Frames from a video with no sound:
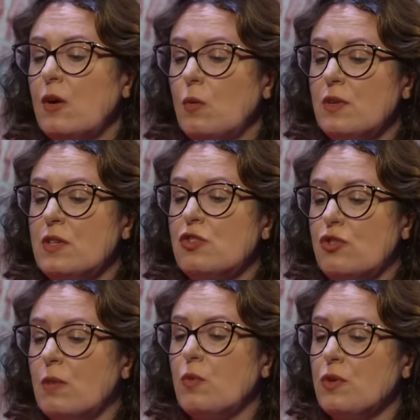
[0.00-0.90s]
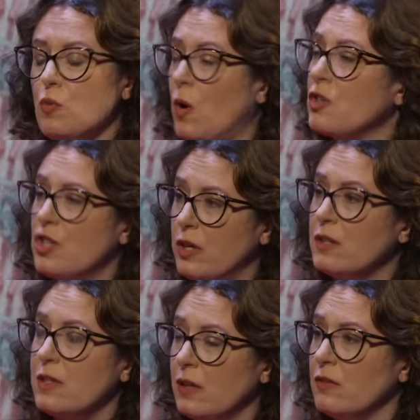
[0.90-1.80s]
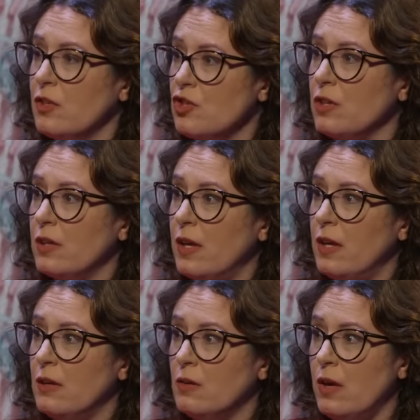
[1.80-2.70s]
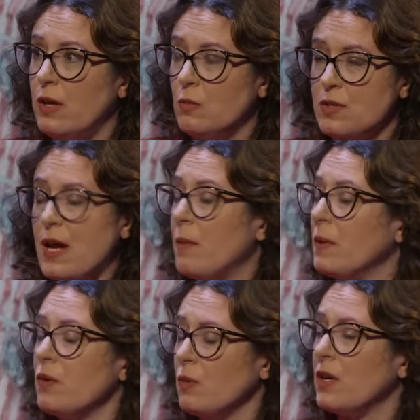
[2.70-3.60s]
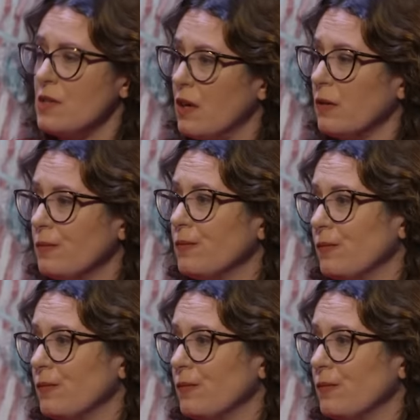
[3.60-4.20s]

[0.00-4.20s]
was that Trump was watching on television and, and was happy with what he saw.